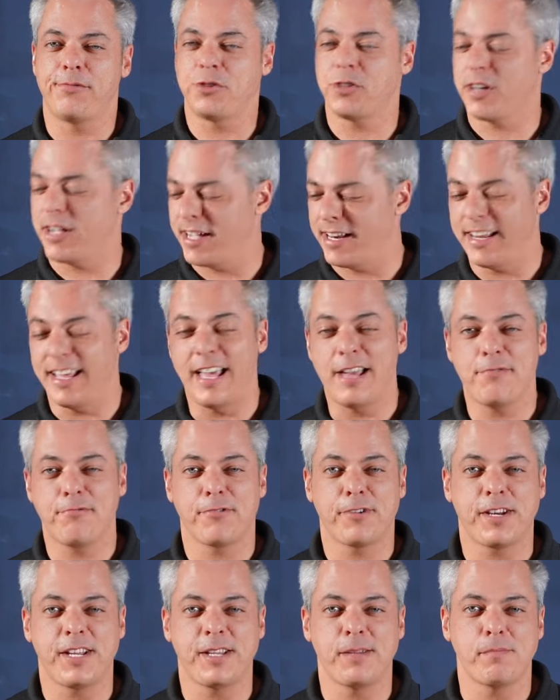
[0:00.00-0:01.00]
tried
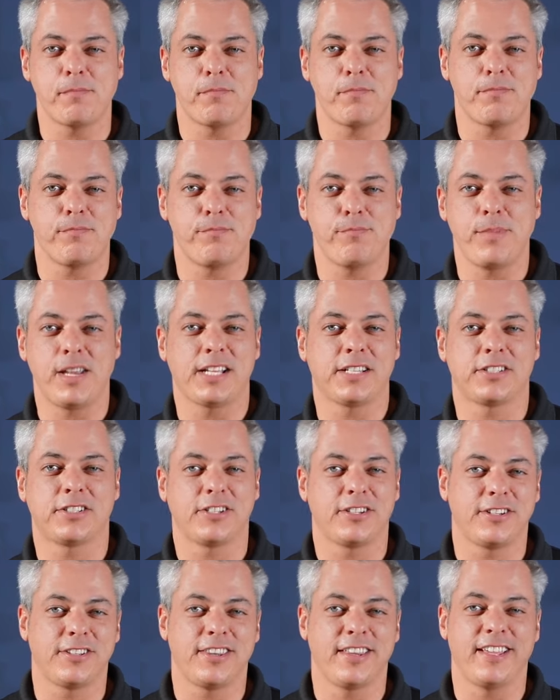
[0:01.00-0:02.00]
every
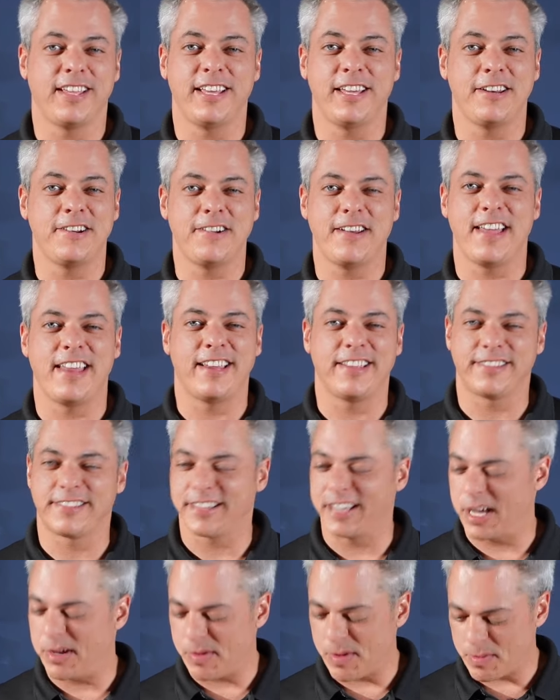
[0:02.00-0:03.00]
mixer the internet has
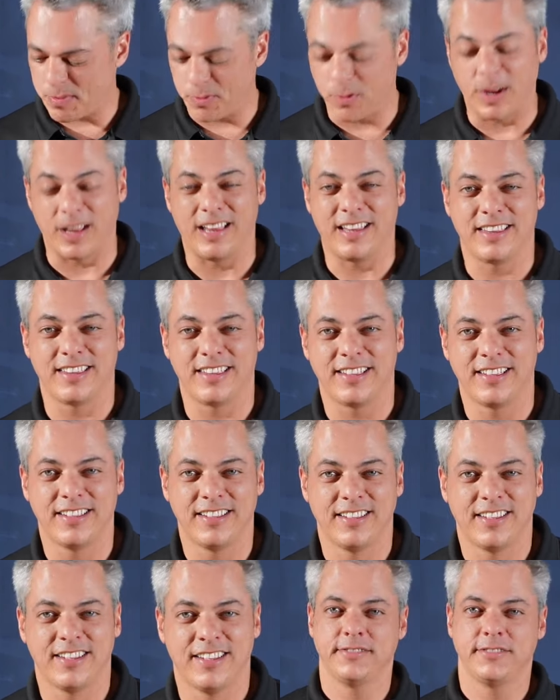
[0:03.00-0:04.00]
come up with.
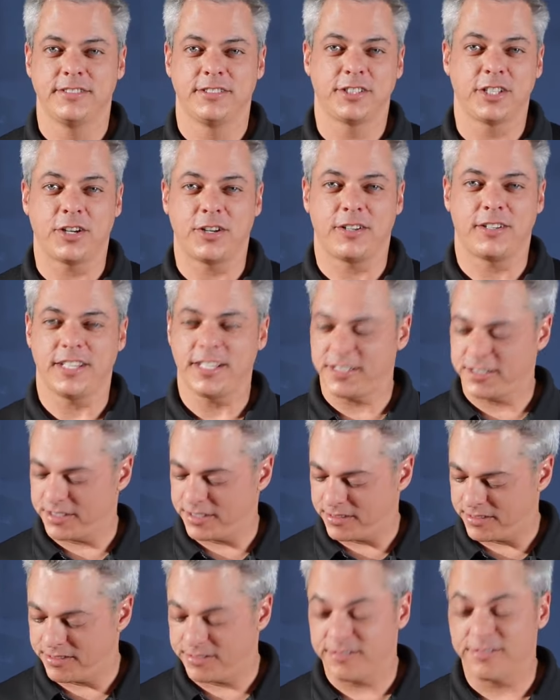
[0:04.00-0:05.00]
So
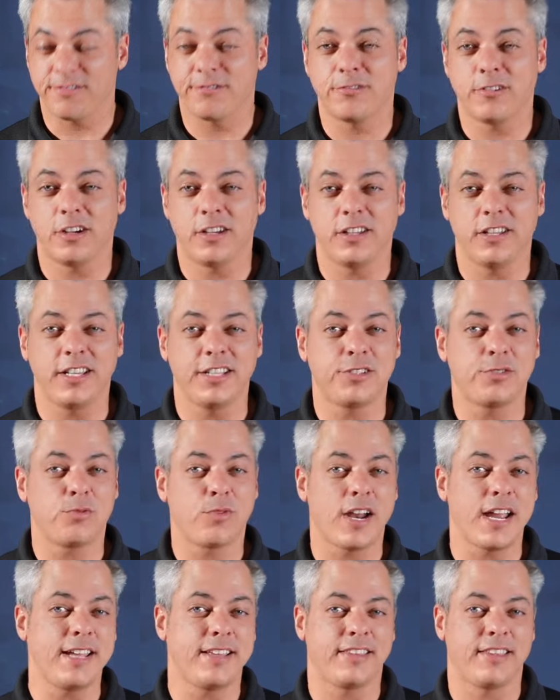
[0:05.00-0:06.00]
let's
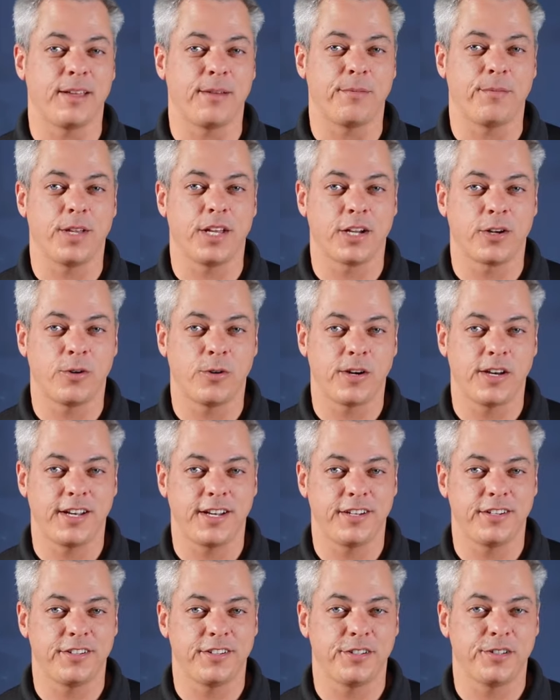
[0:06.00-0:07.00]
rank them
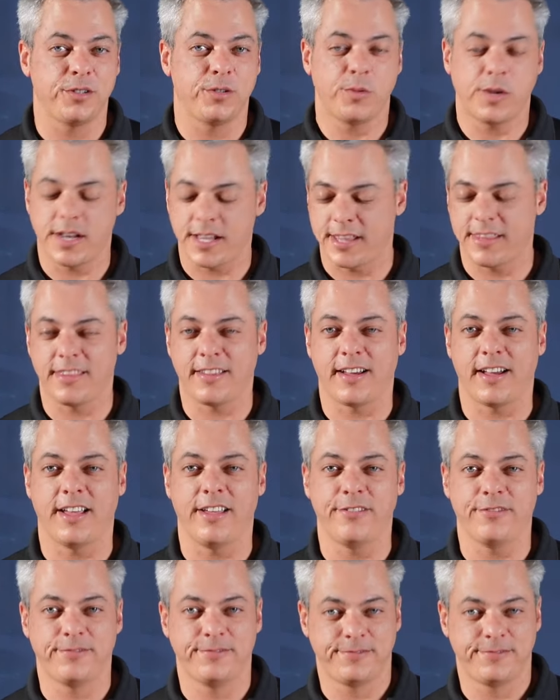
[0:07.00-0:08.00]
according to what I thought.